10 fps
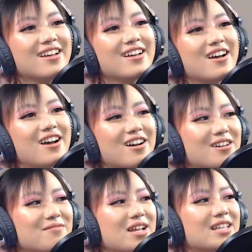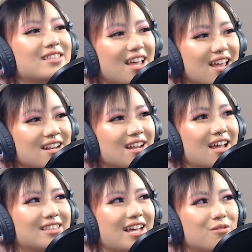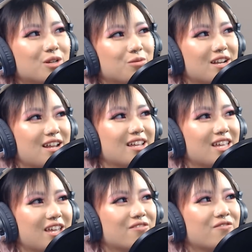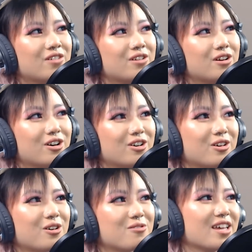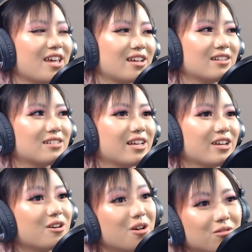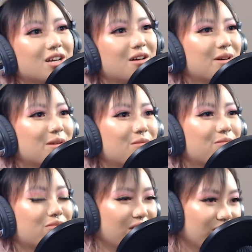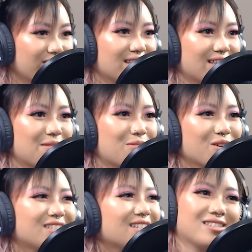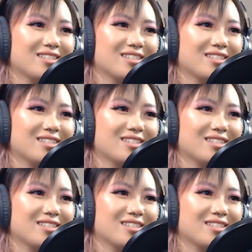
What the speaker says: And then that was when I gave her the okay to like, tell my brother at that point, since